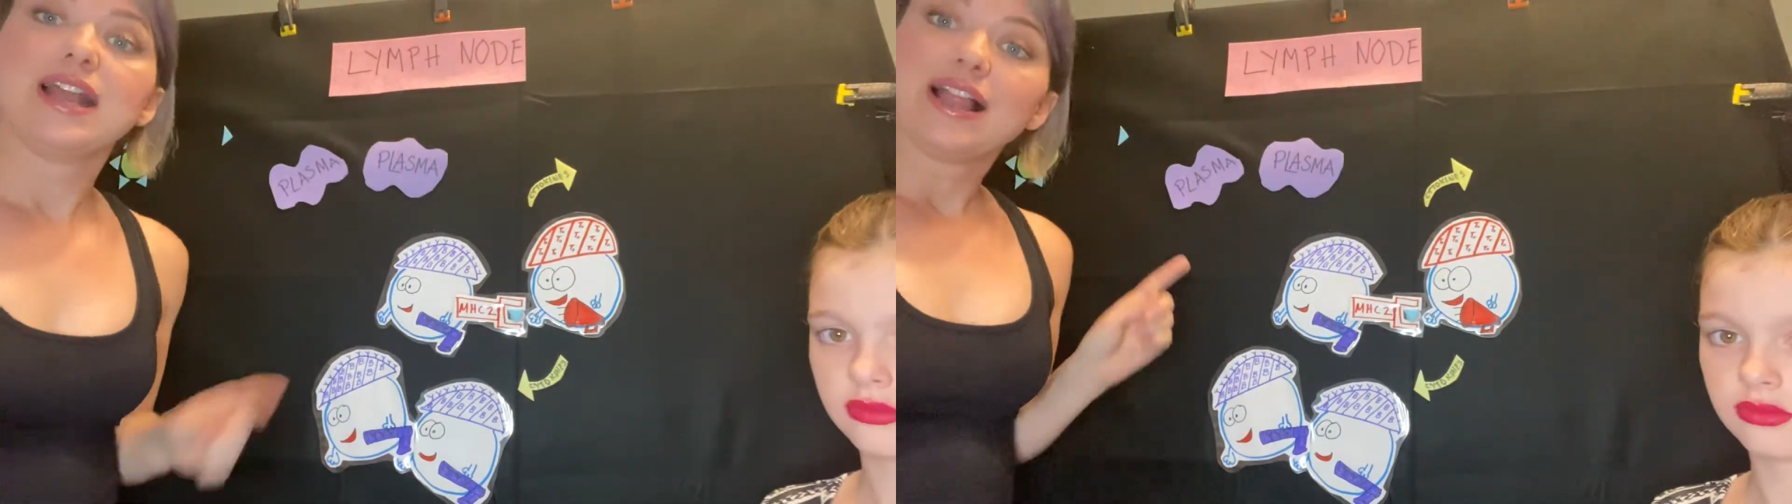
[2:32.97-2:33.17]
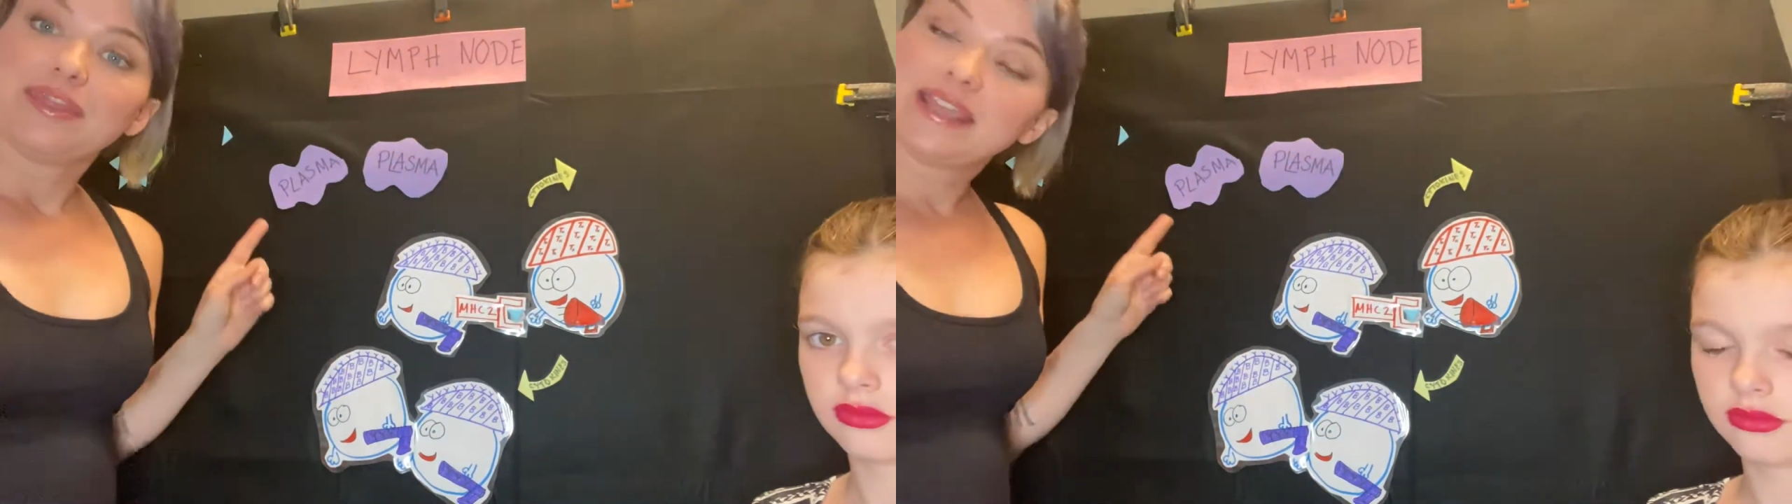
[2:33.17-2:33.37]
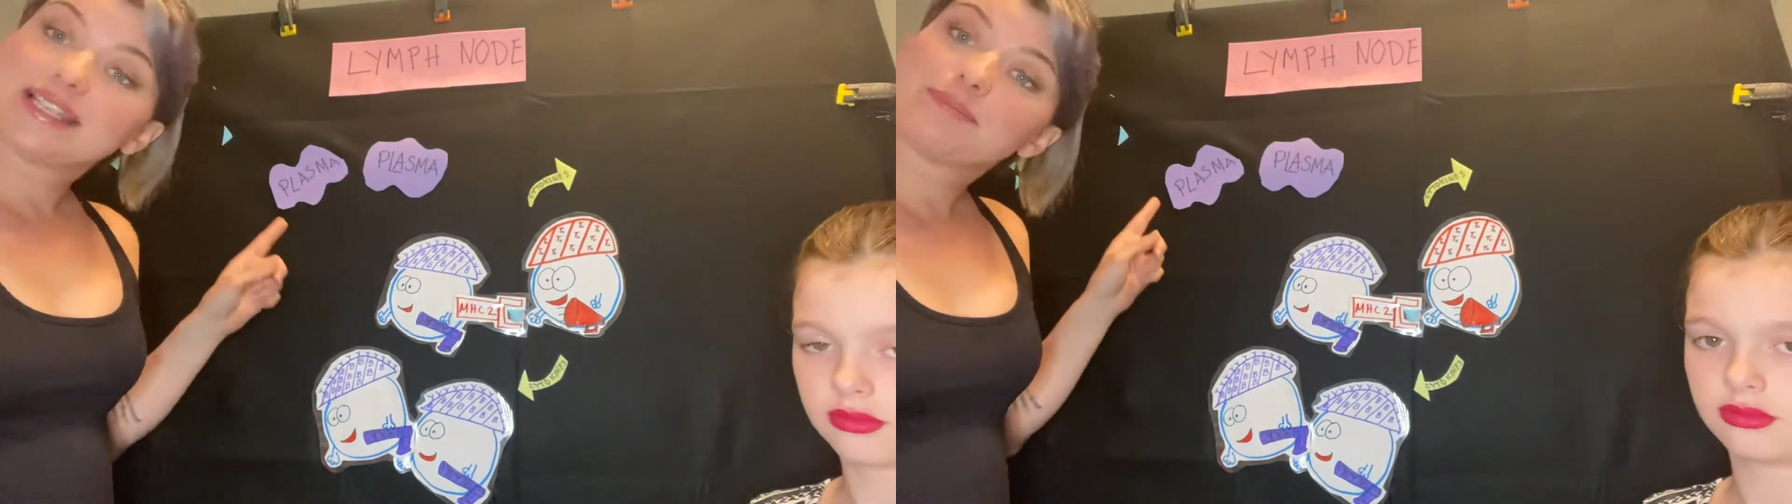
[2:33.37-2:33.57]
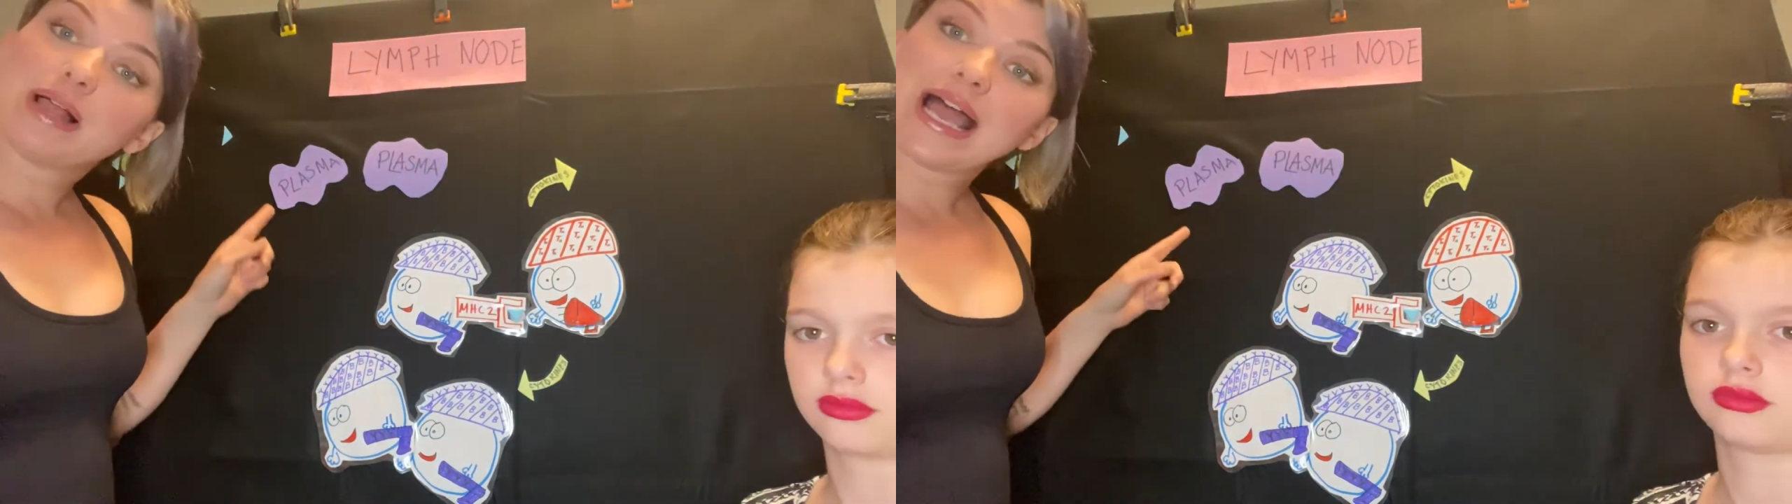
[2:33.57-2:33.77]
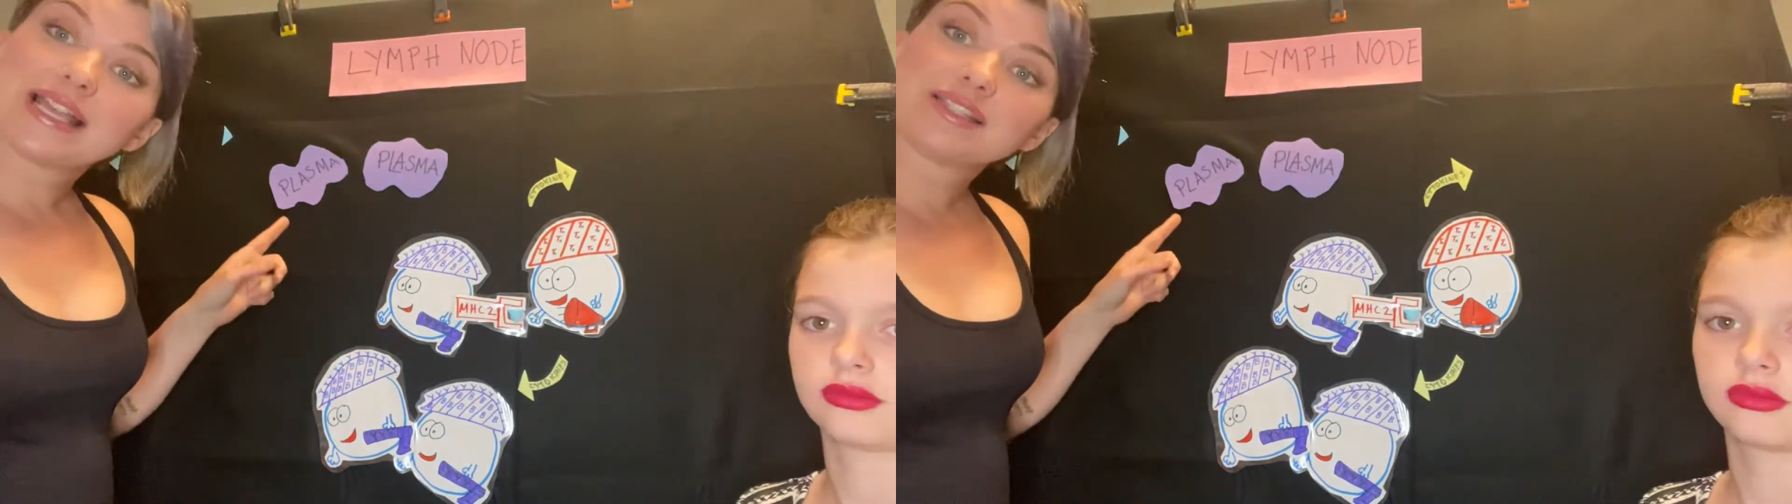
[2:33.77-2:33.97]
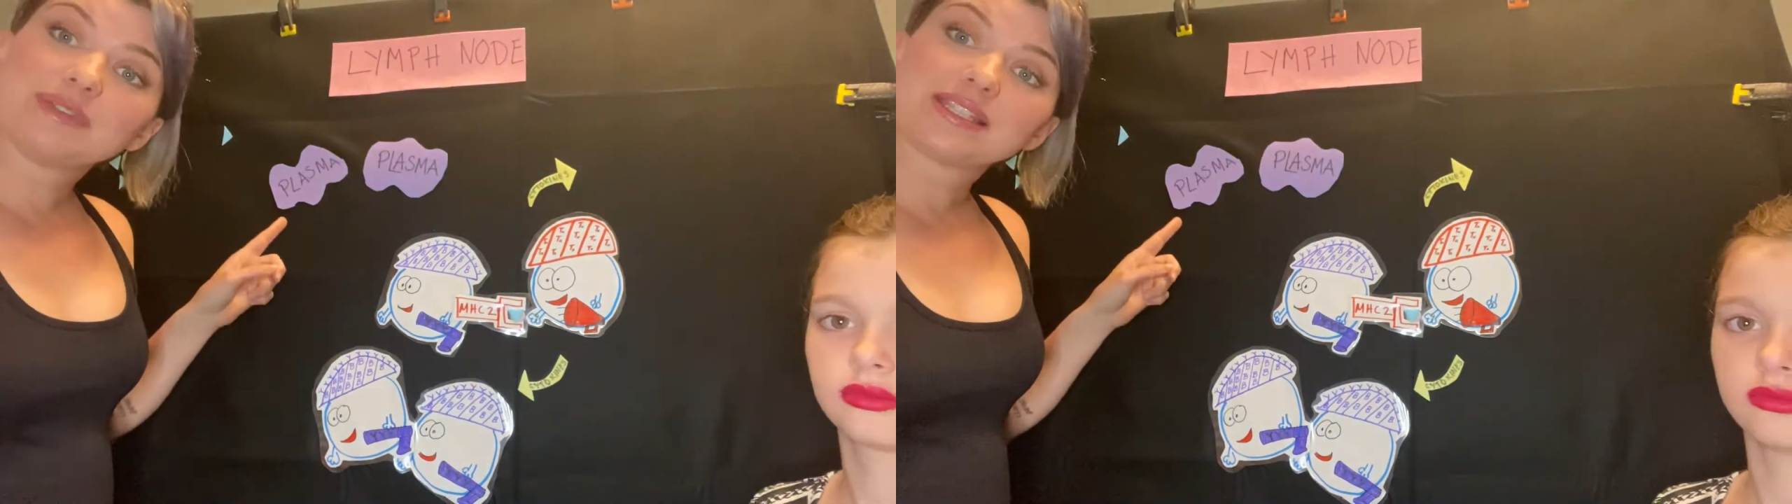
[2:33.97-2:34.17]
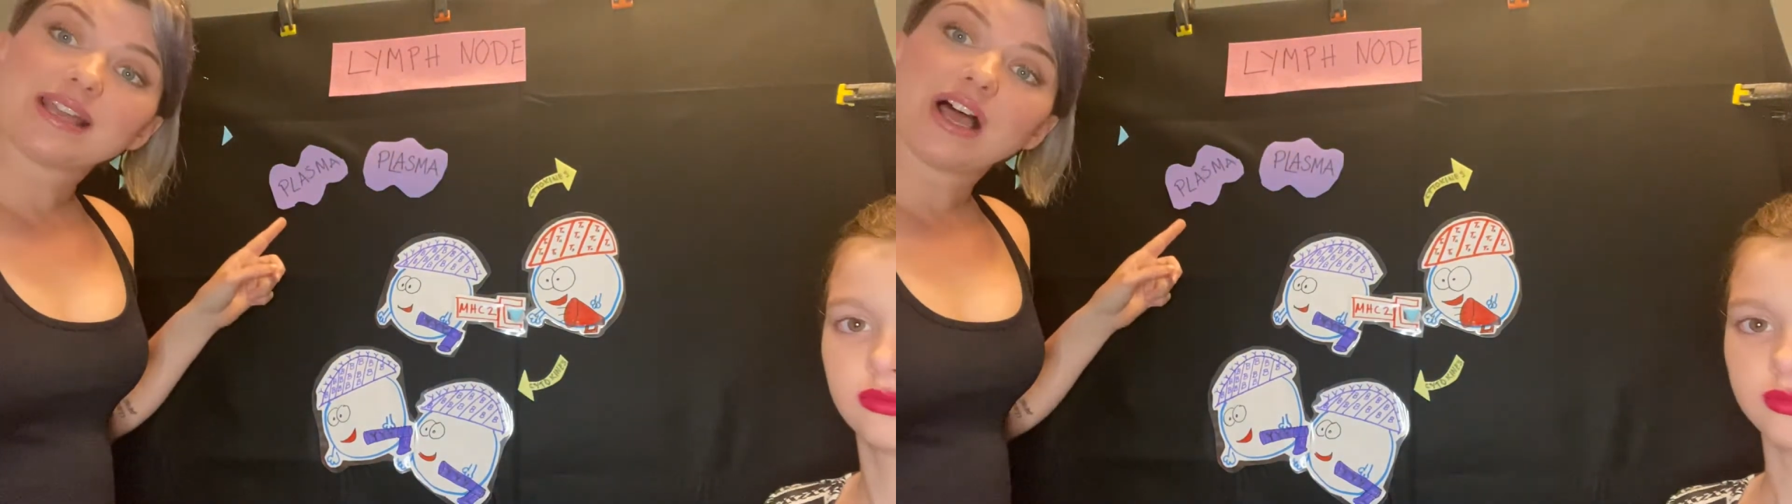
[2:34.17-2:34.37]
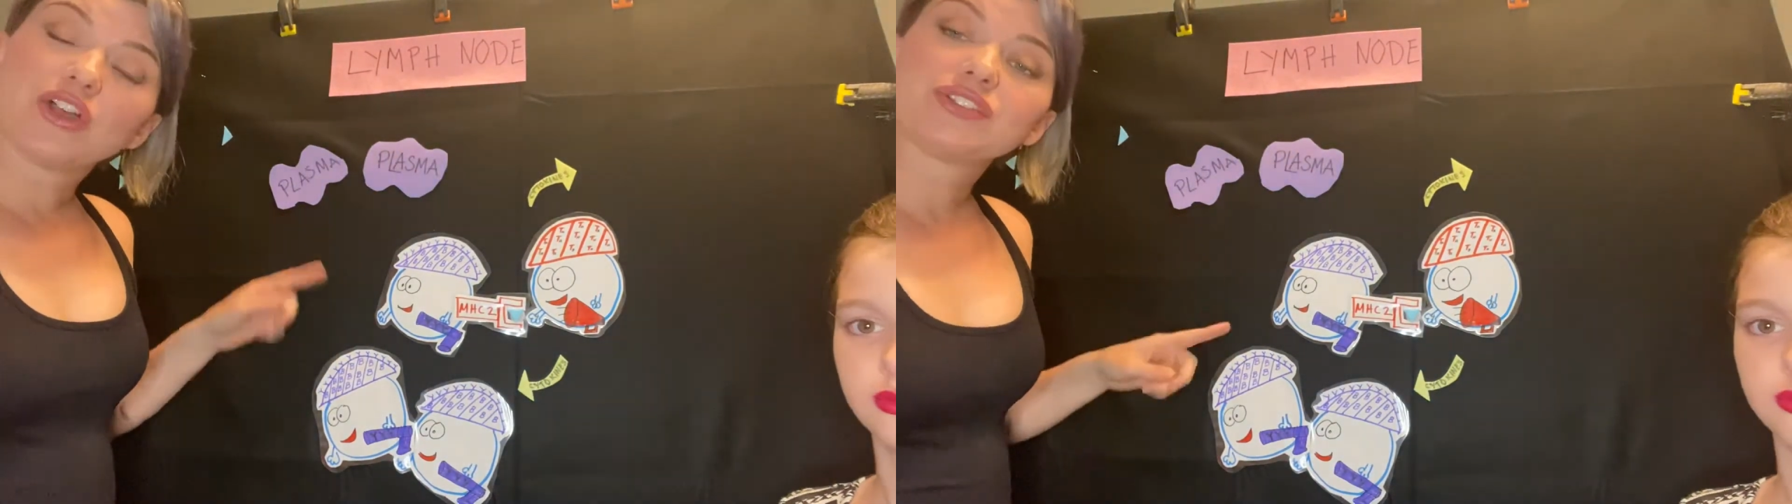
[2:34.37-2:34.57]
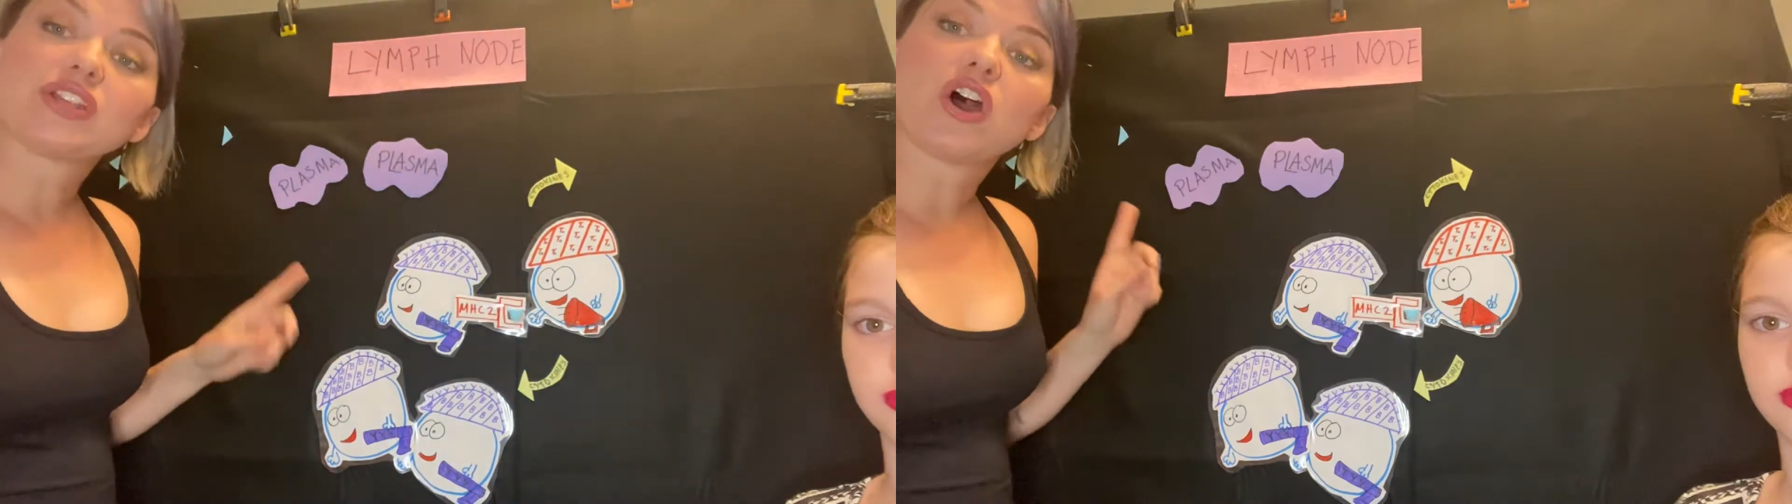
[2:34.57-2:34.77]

These plasma cells